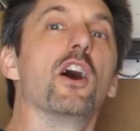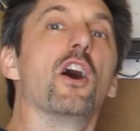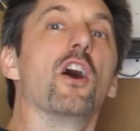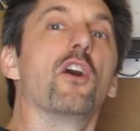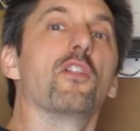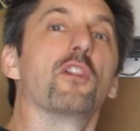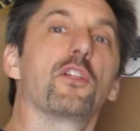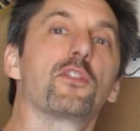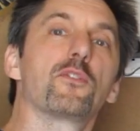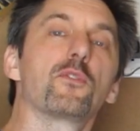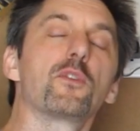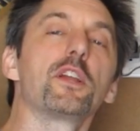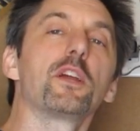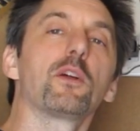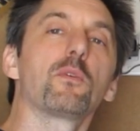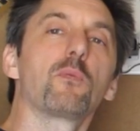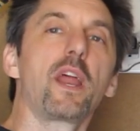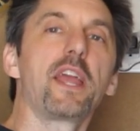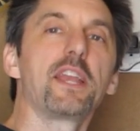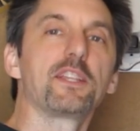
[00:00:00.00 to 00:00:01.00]
The three
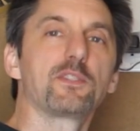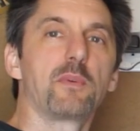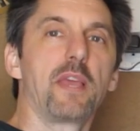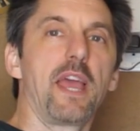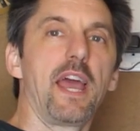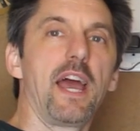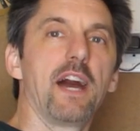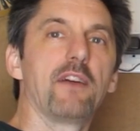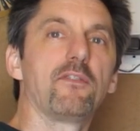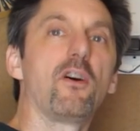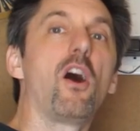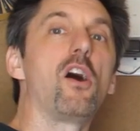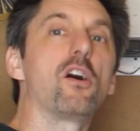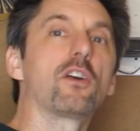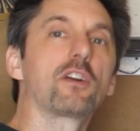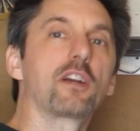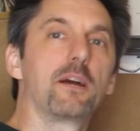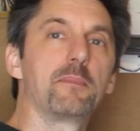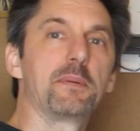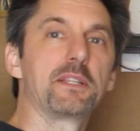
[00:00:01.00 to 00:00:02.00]
arrays we have all
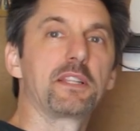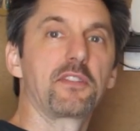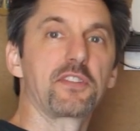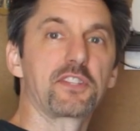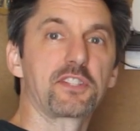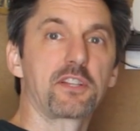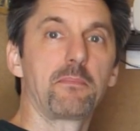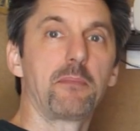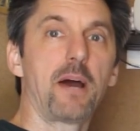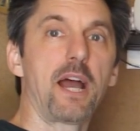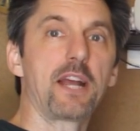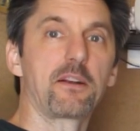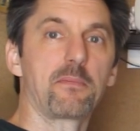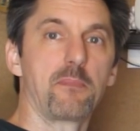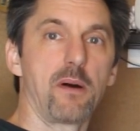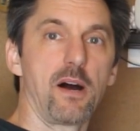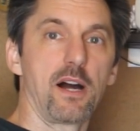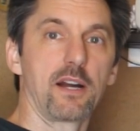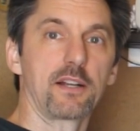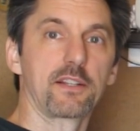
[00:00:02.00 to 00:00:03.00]
come into this combiner
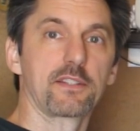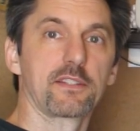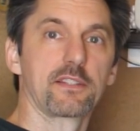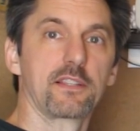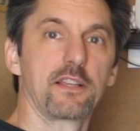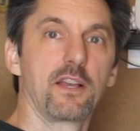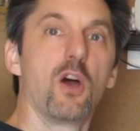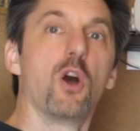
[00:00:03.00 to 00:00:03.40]
box.